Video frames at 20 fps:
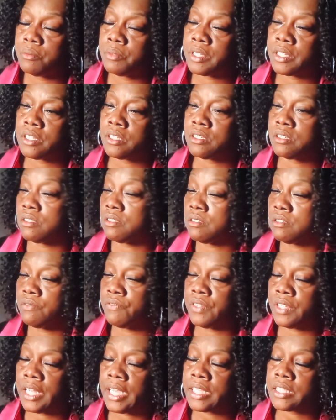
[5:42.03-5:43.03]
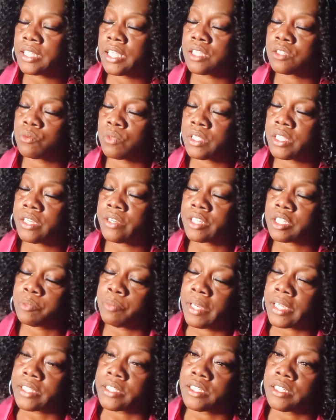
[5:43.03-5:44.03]
Because I feel like that's what they're
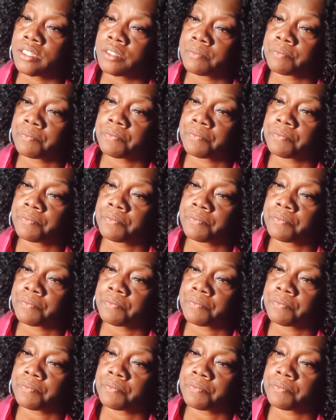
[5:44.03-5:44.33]
expecting.